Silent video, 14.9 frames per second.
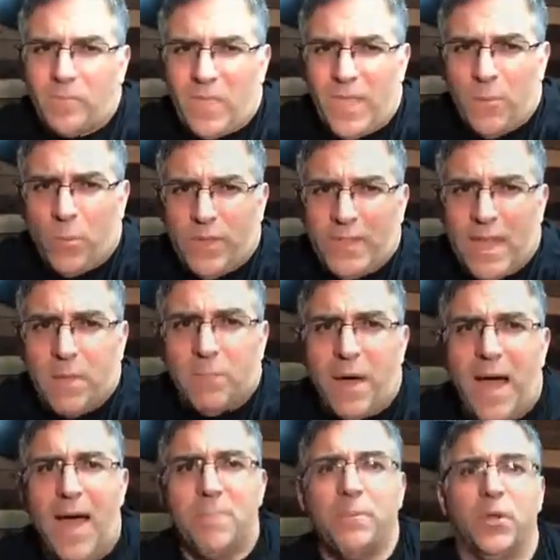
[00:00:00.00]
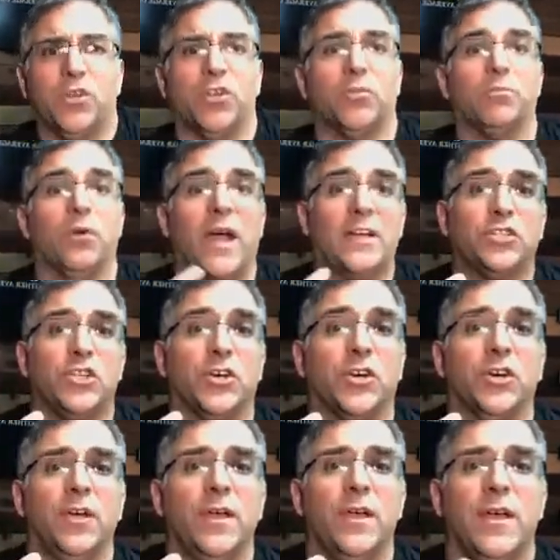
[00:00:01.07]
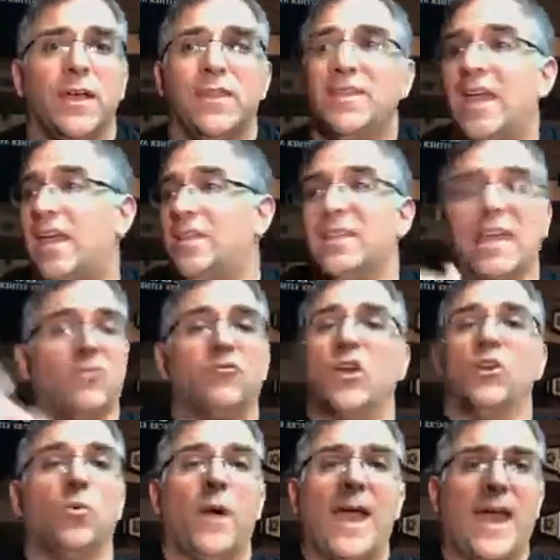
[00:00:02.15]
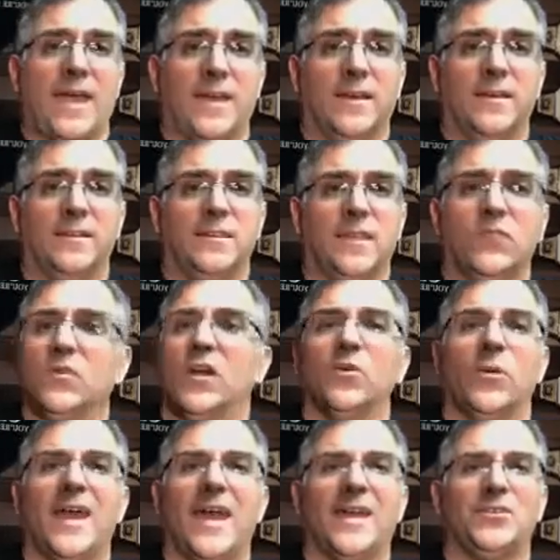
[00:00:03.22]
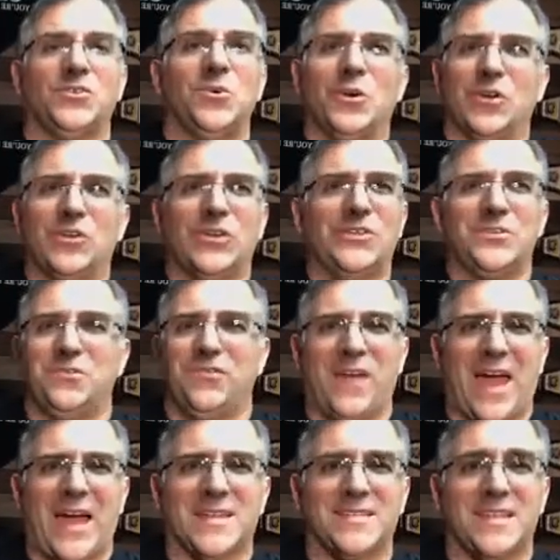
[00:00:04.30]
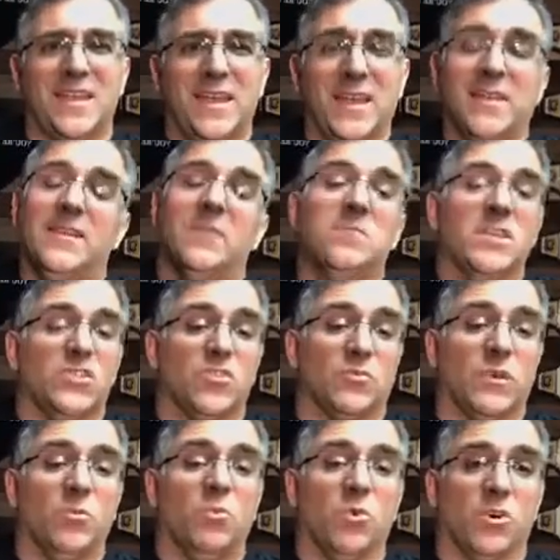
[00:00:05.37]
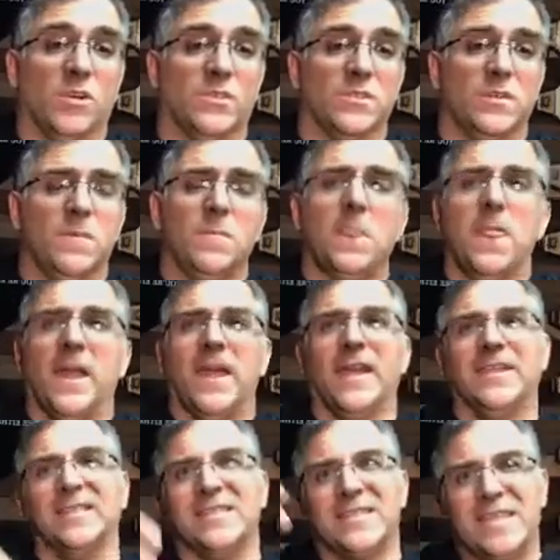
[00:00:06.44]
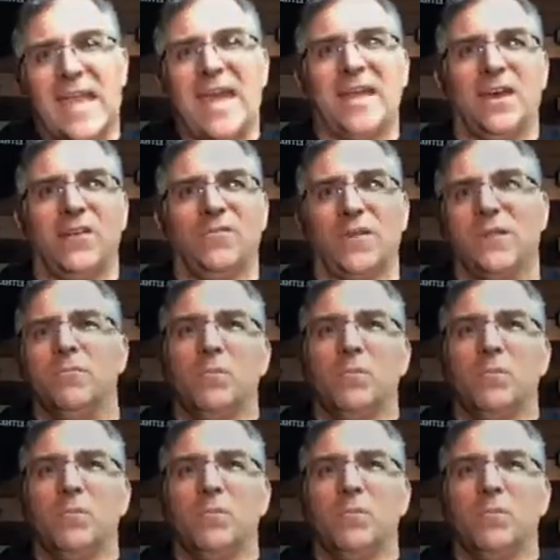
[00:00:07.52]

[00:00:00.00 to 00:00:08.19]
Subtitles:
And when they pop under pressure, they run away. They run away too early, too fast, and they miss the rewards. Instead of, and then